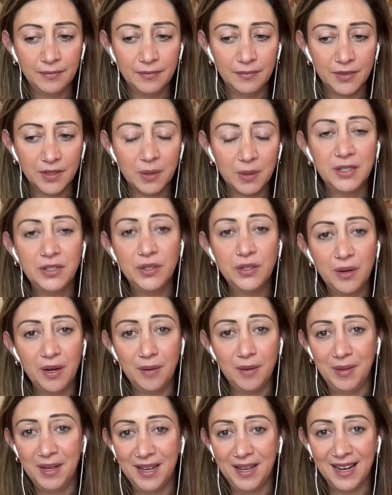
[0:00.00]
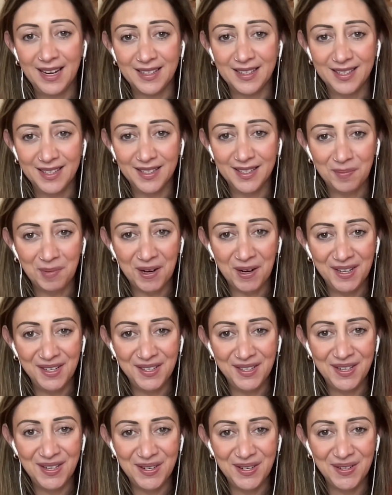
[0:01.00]
So I do hope that it has
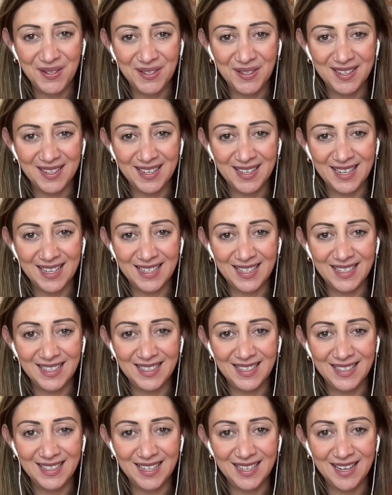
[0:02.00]
inspired you and